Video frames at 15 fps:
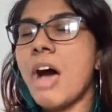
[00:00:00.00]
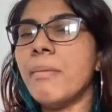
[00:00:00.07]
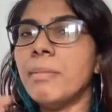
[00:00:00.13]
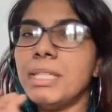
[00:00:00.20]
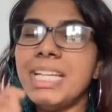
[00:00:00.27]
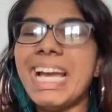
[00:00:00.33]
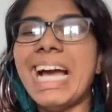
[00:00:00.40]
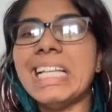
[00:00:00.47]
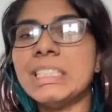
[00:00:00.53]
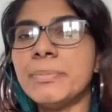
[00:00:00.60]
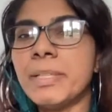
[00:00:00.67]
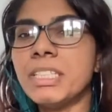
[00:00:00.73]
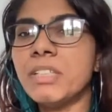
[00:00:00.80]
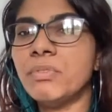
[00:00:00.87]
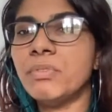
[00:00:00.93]
the
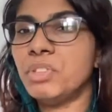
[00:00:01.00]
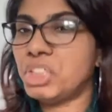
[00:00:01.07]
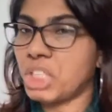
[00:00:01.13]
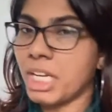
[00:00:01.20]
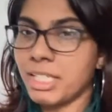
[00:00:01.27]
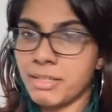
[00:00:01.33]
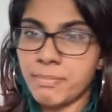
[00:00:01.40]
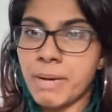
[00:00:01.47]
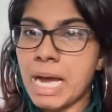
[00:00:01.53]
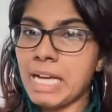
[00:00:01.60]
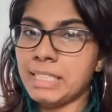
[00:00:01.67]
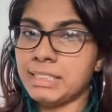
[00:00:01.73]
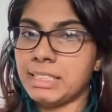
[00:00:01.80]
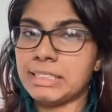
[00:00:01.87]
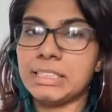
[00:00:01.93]
aspect of gender
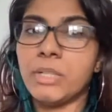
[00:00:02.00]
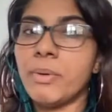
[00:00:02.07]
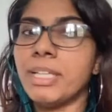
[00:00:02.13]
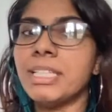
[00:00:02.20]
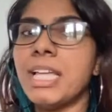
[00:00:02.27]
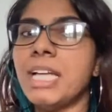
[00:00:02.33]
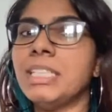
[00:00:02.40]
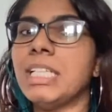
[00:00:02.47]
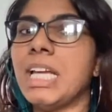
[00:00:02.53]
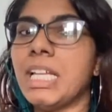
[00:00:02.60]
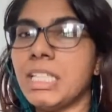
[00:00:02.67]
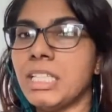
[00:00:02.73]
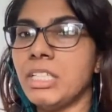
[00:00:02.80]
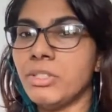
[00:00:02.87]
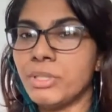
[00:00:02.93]
biases, knowing that
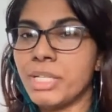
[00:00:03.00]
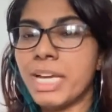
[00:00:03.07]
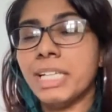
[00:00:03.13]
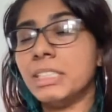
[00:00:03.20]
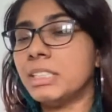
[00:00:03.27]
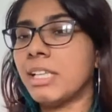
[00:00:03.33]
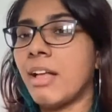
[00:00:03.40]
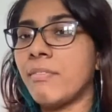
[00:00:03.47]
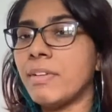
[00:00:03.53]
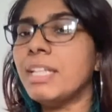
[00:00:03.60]
in the UK itself,